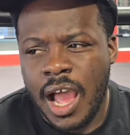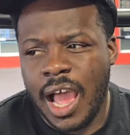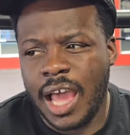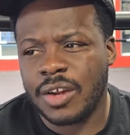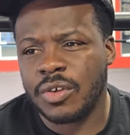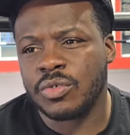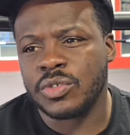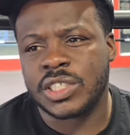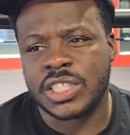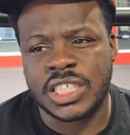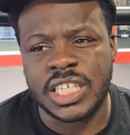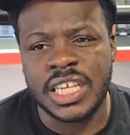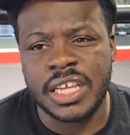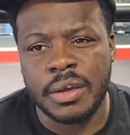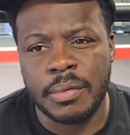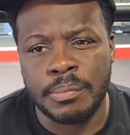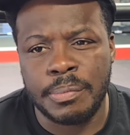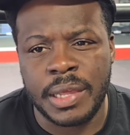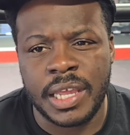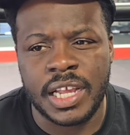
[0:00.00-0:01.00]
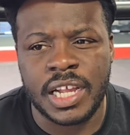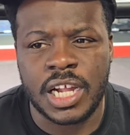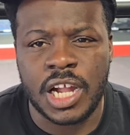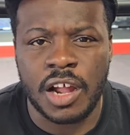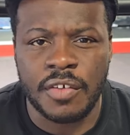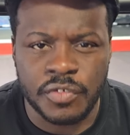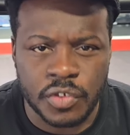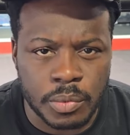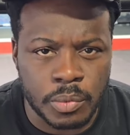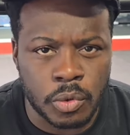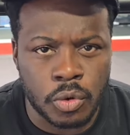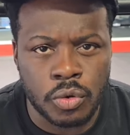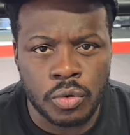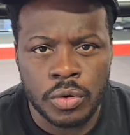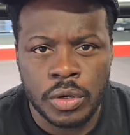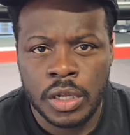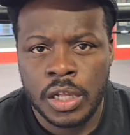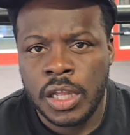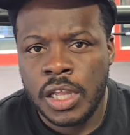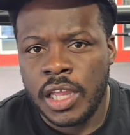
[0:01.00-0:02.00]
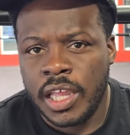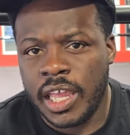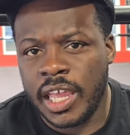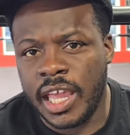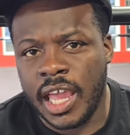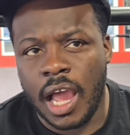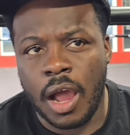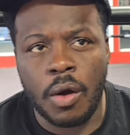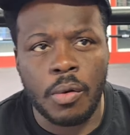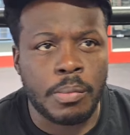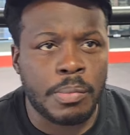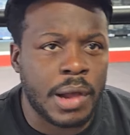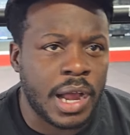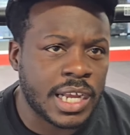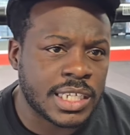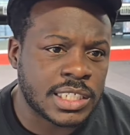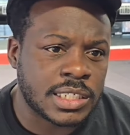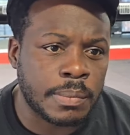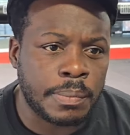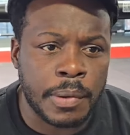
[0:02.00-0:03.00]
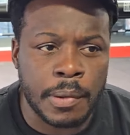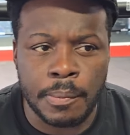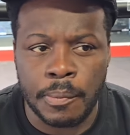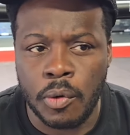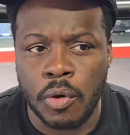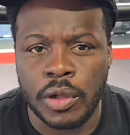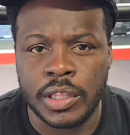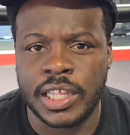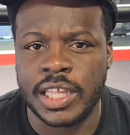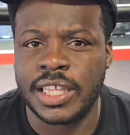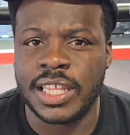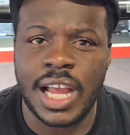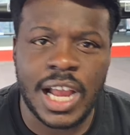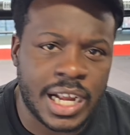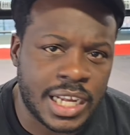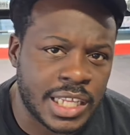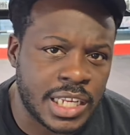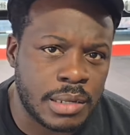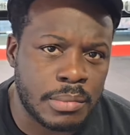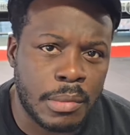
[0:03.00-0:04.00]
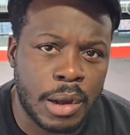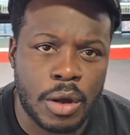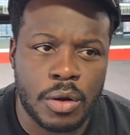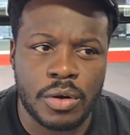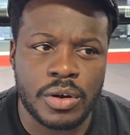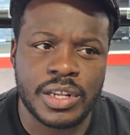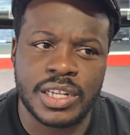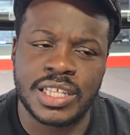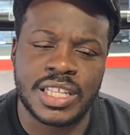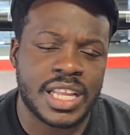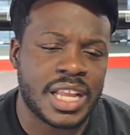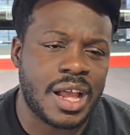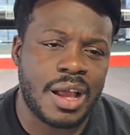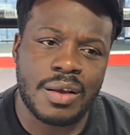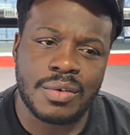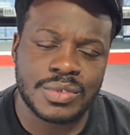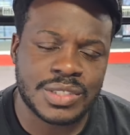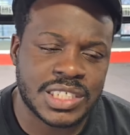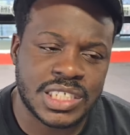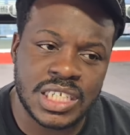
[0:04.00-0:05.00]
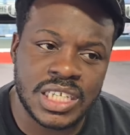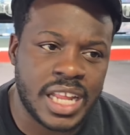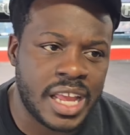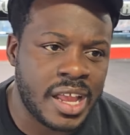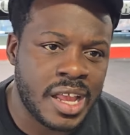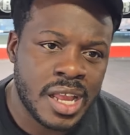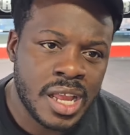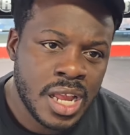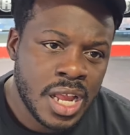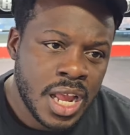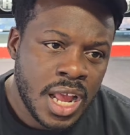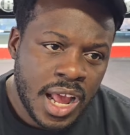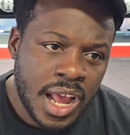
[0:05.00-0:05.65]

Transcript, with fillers: I don't see him being comfortable and outboxing Pitbull and then knocking him out or anything. I don't see that.